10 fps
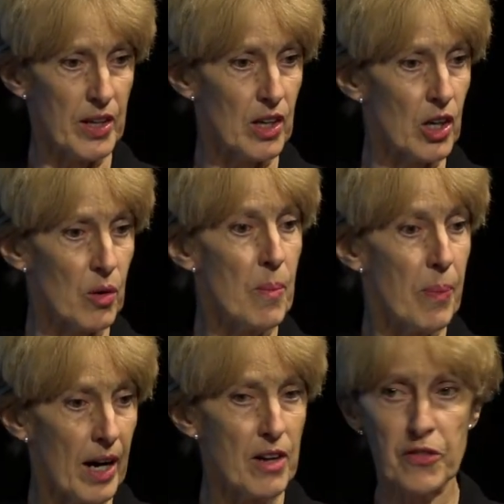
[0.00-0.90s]
They could go and
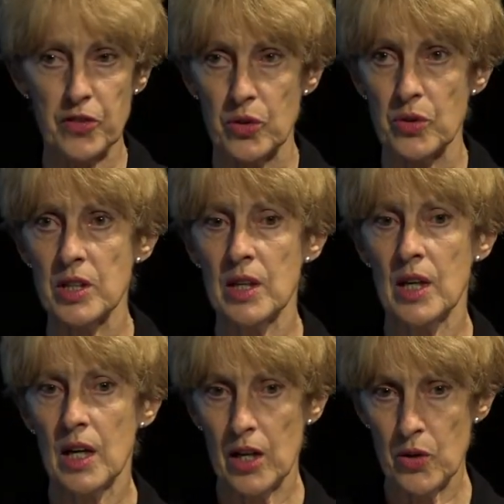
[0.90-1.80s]
buy food
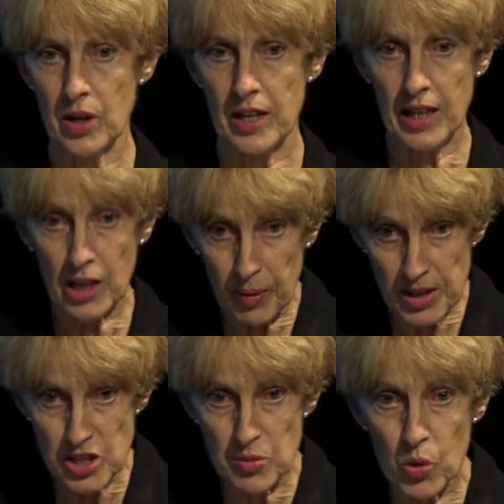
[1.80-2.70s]
locally. They could buy
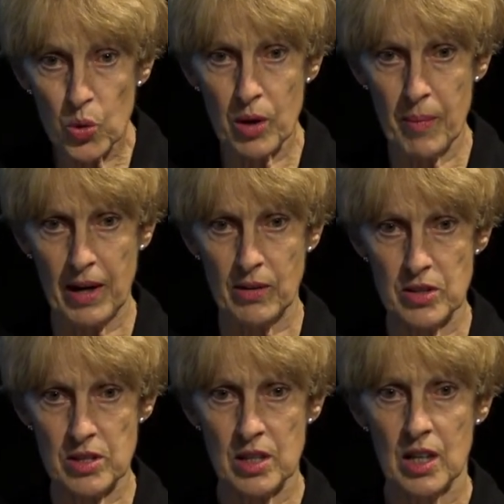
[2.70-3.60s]
small
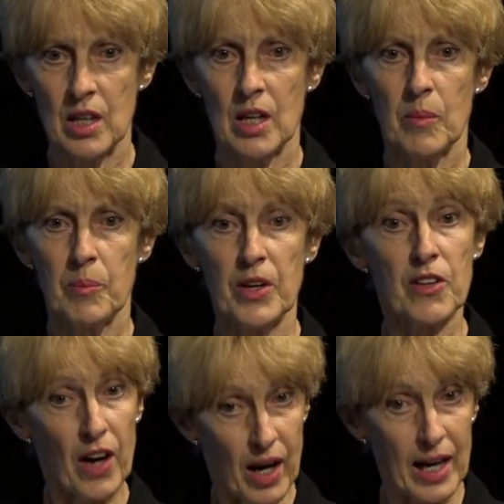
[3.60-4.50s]
amounts, but
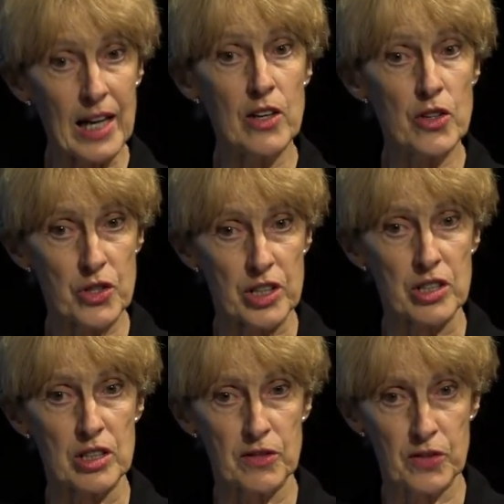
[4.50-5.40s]
of highly
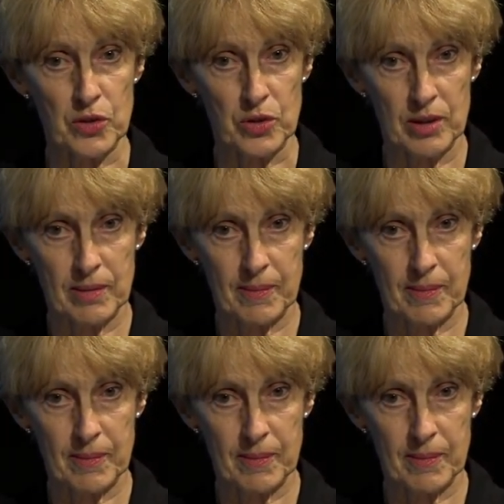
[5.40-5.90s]
nutritious food.